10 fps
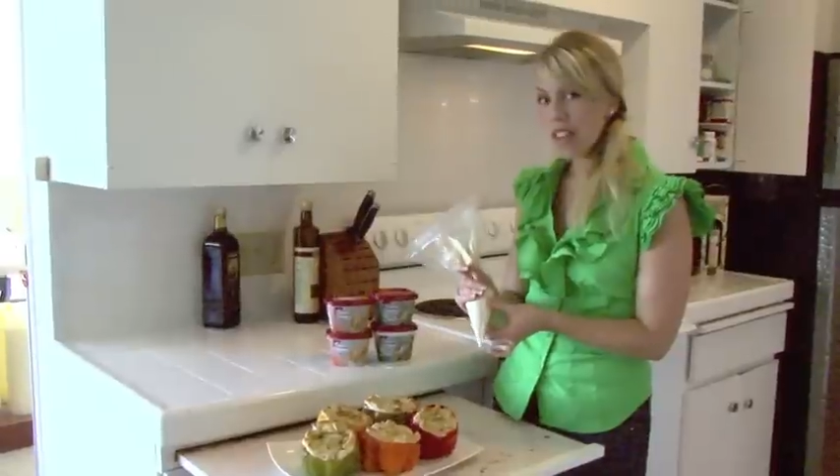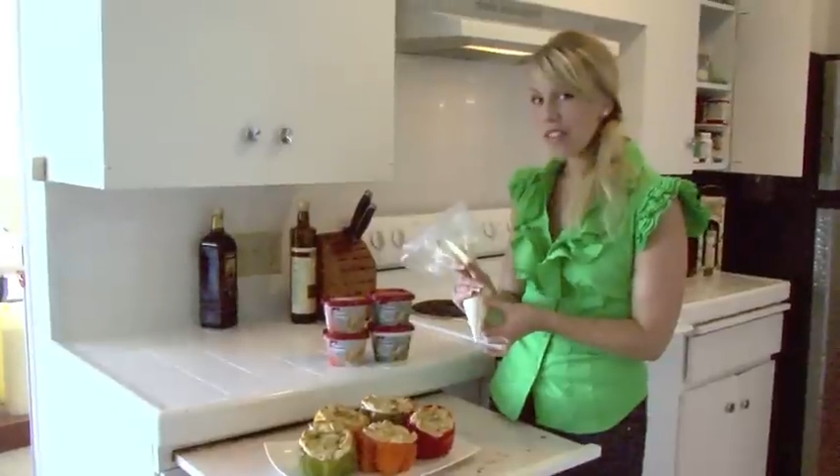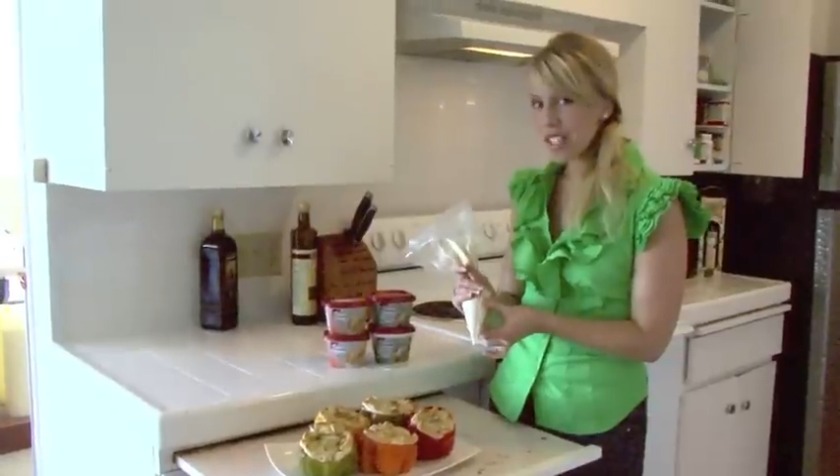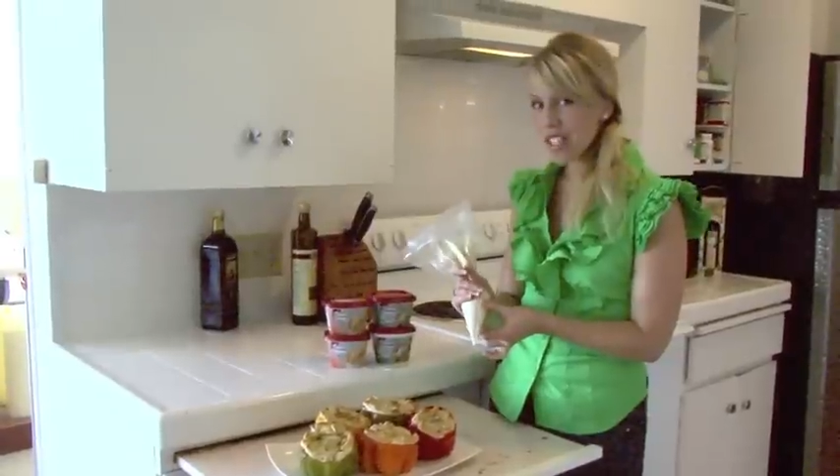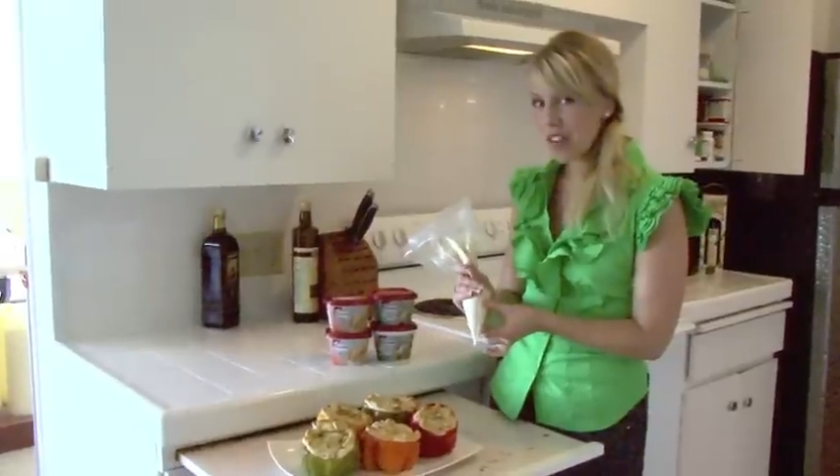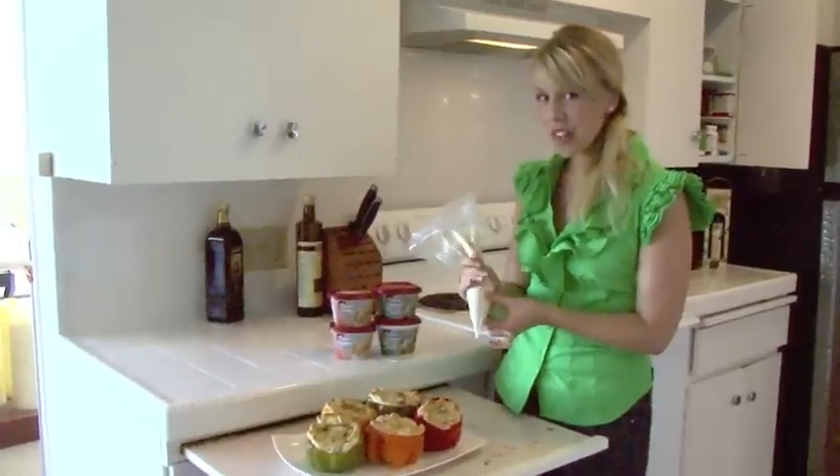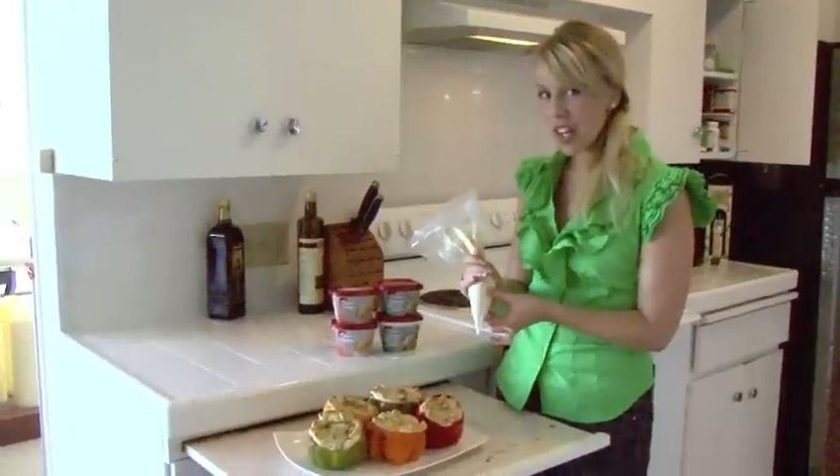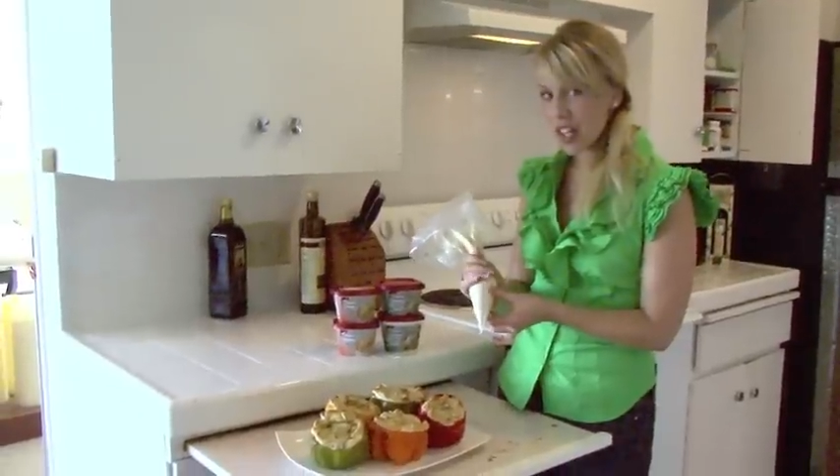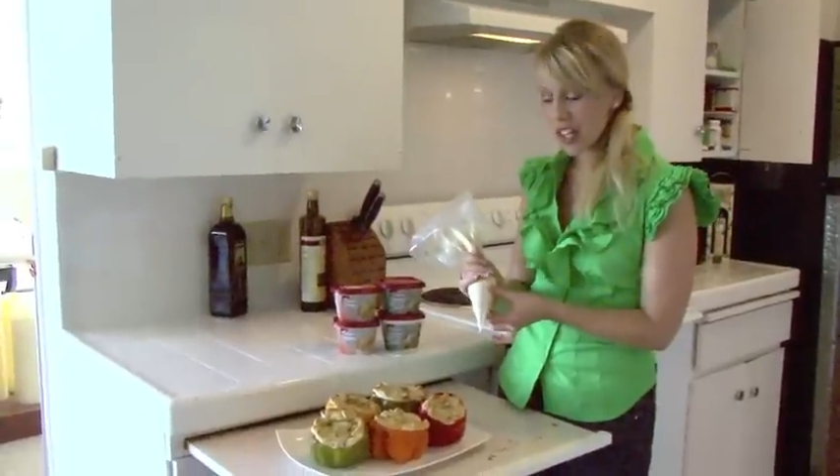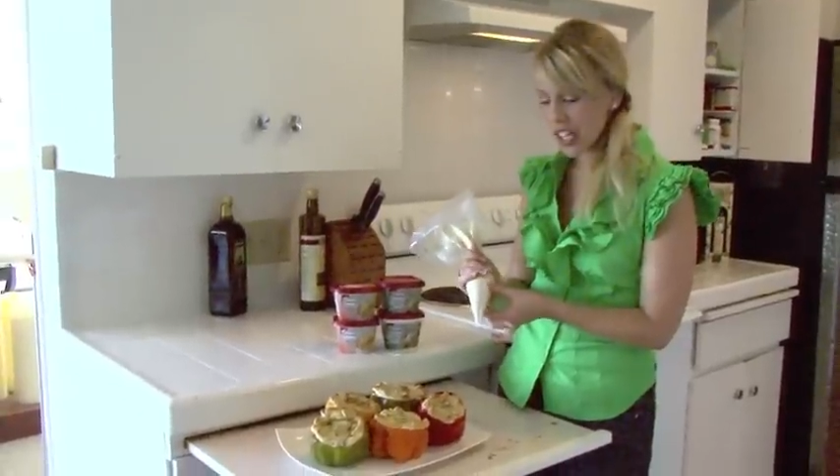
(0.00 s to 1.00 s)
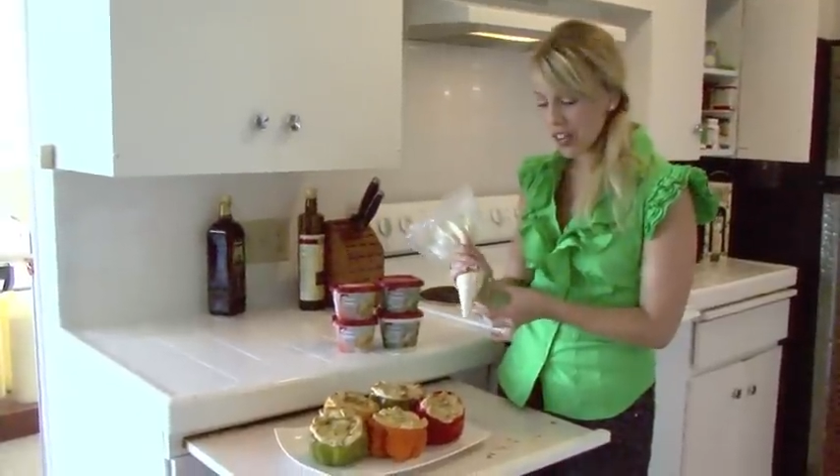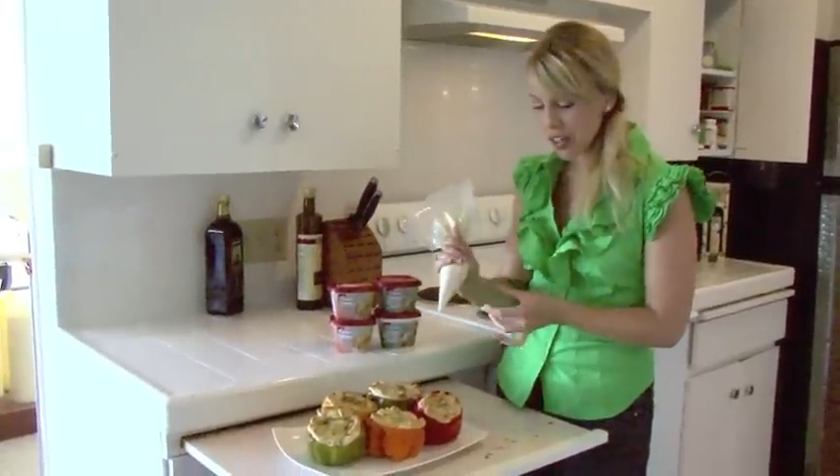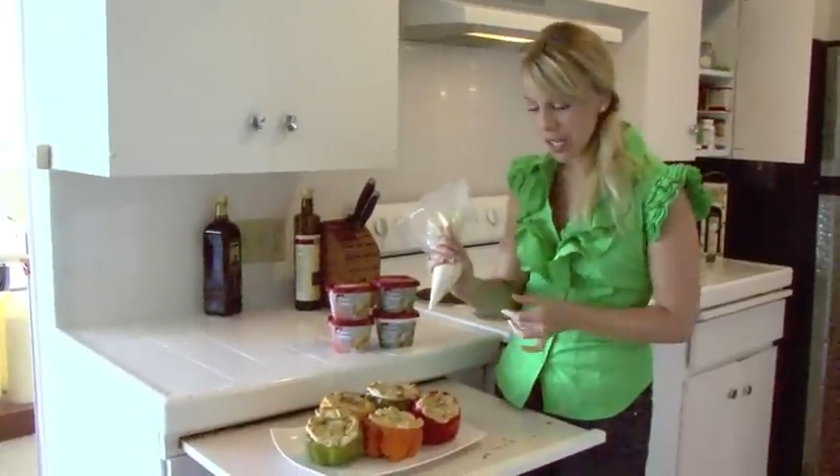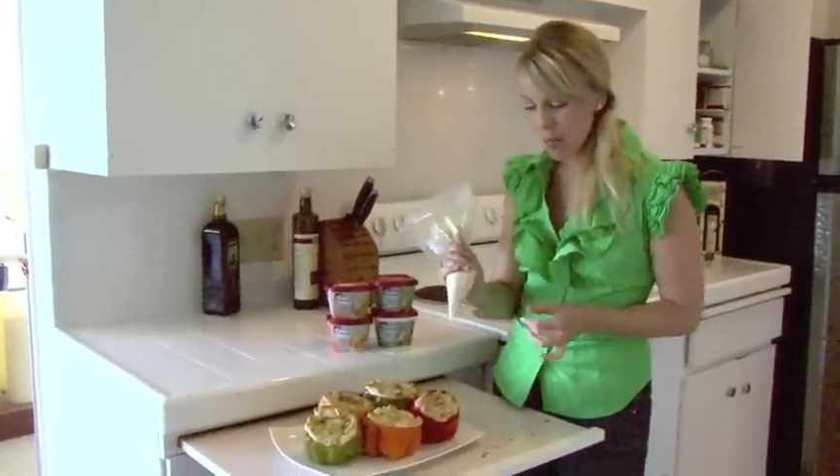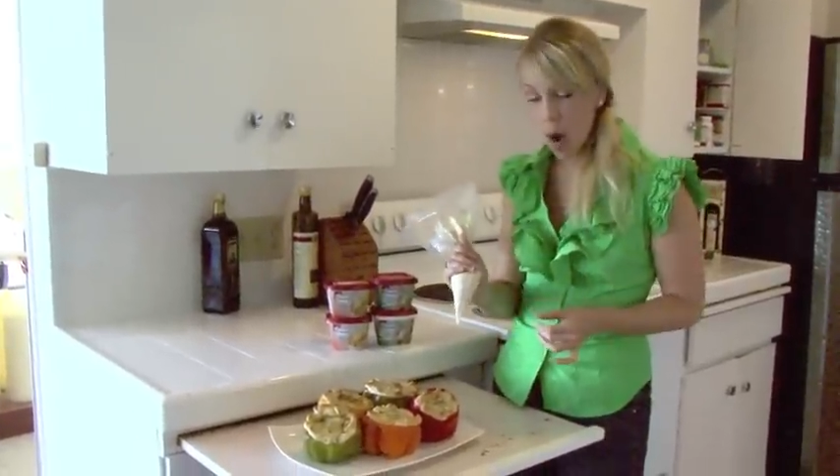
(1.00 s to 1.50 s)
the Philadelphia cooking
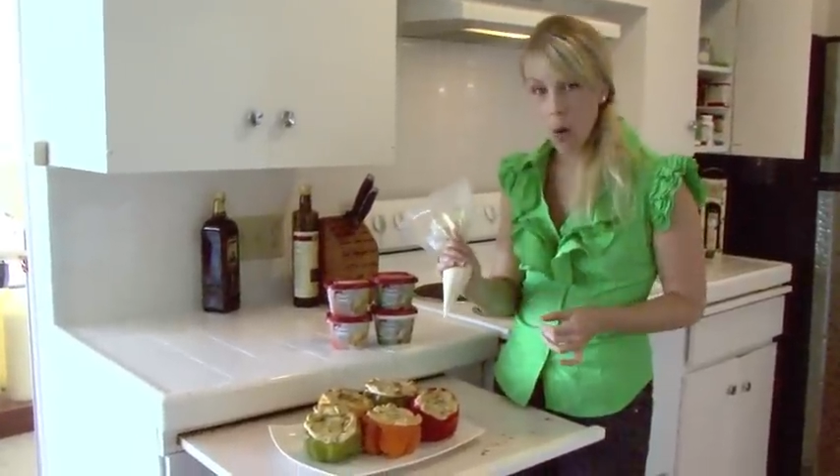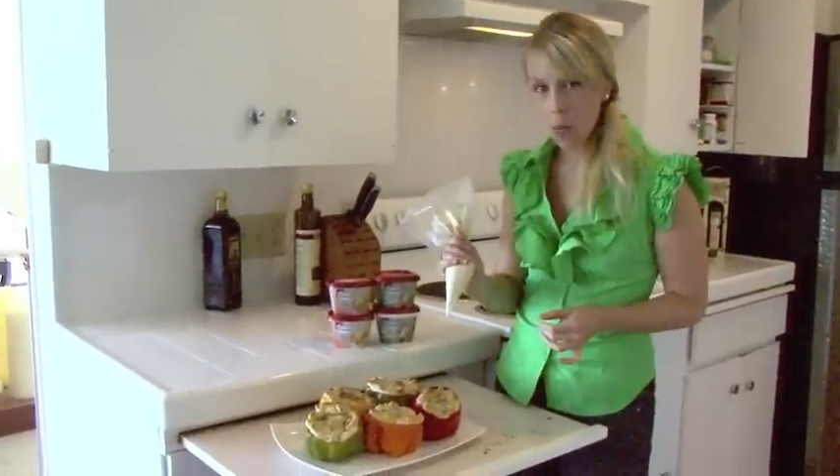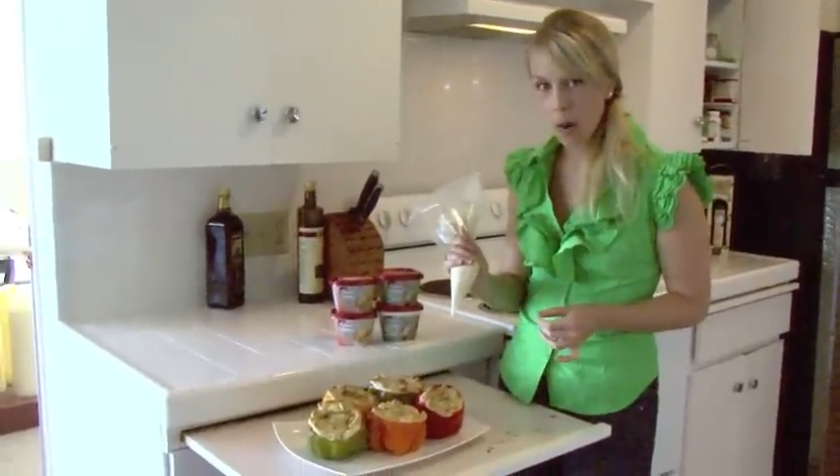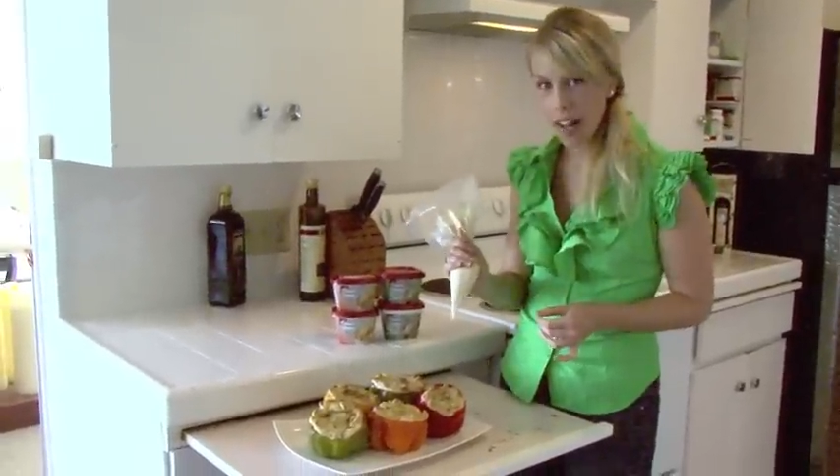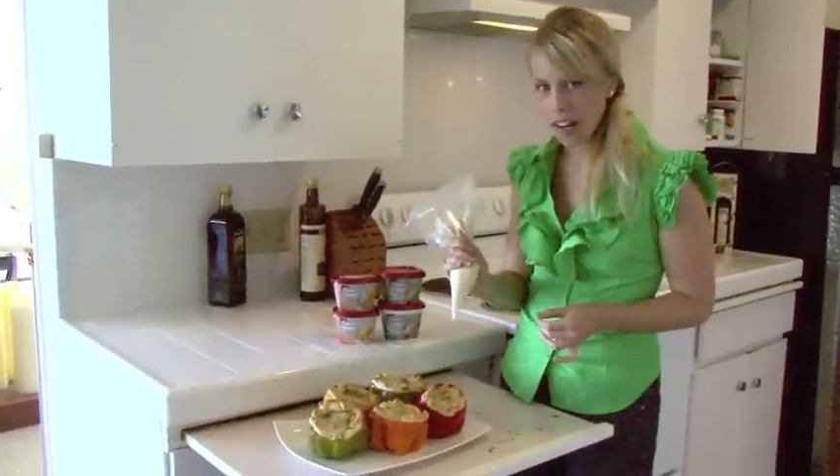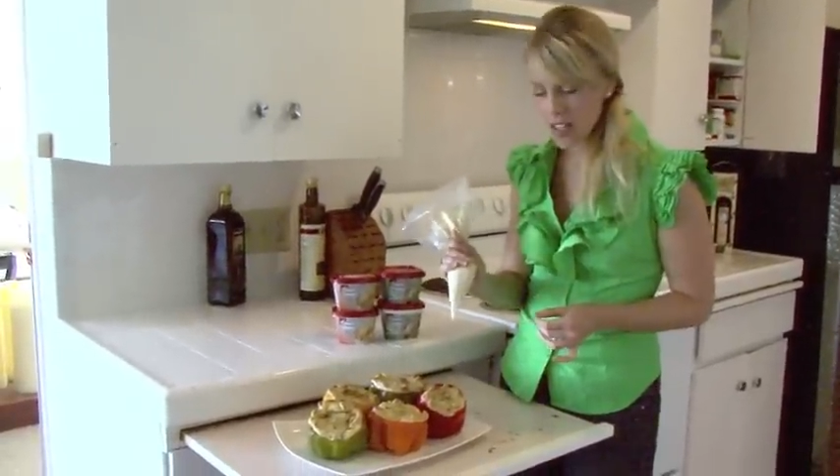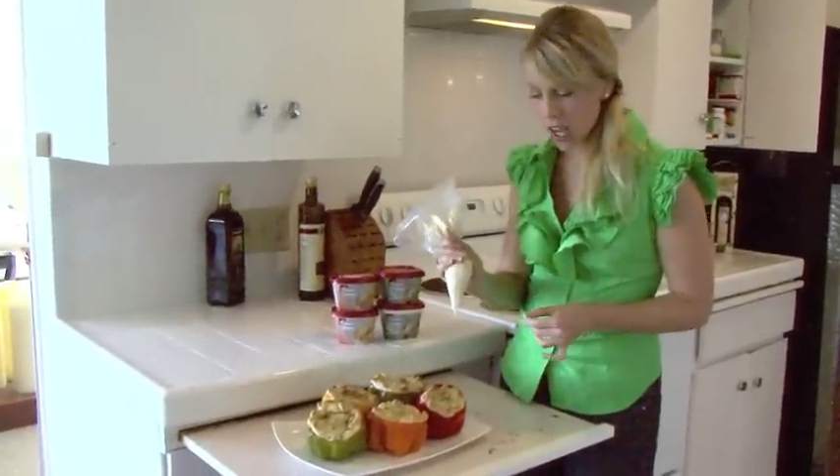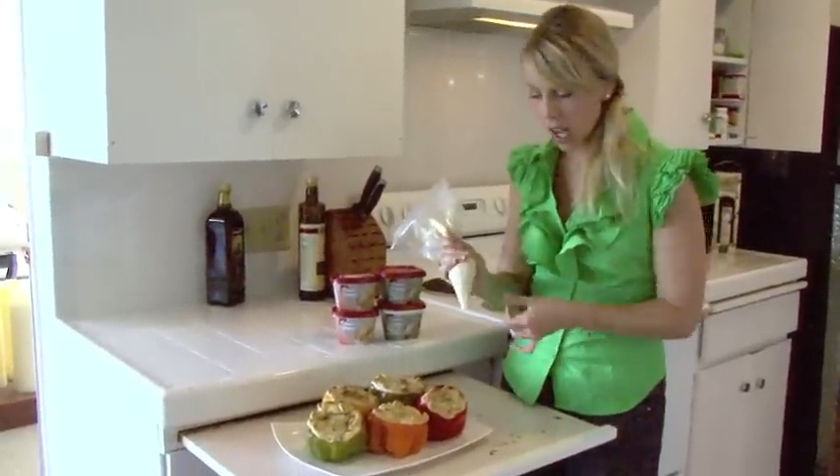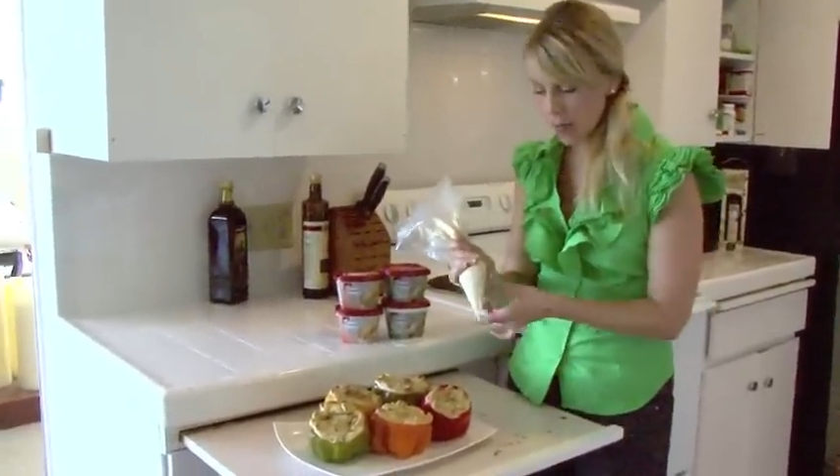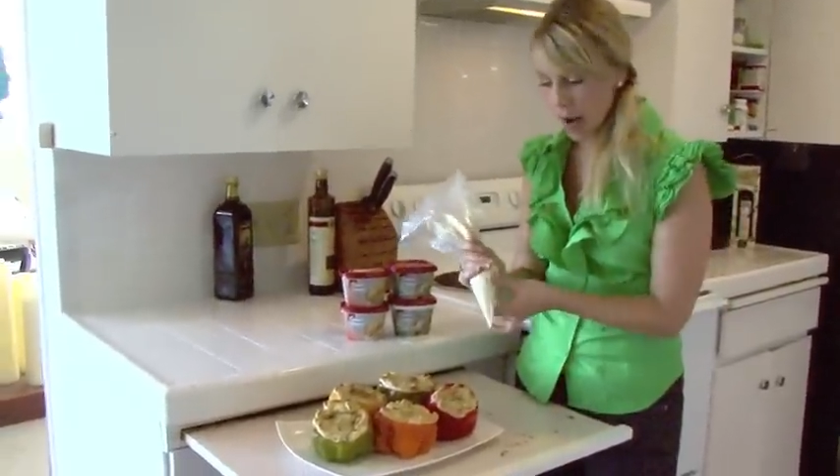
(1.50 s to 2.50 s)
cream right on top.